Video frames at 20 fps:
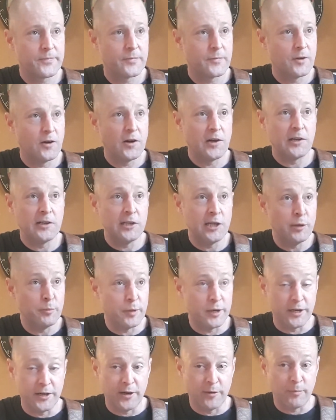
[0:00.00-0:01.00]

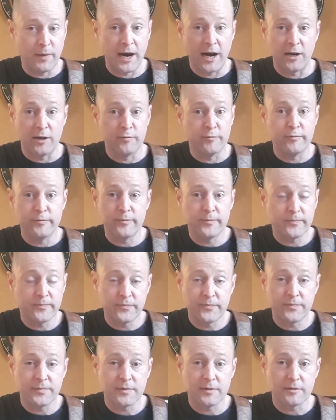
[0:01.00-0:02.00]
unlimited amount of
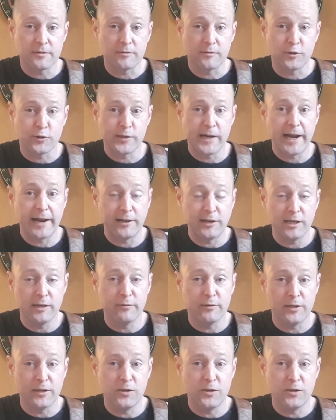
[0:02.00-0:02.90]
creativity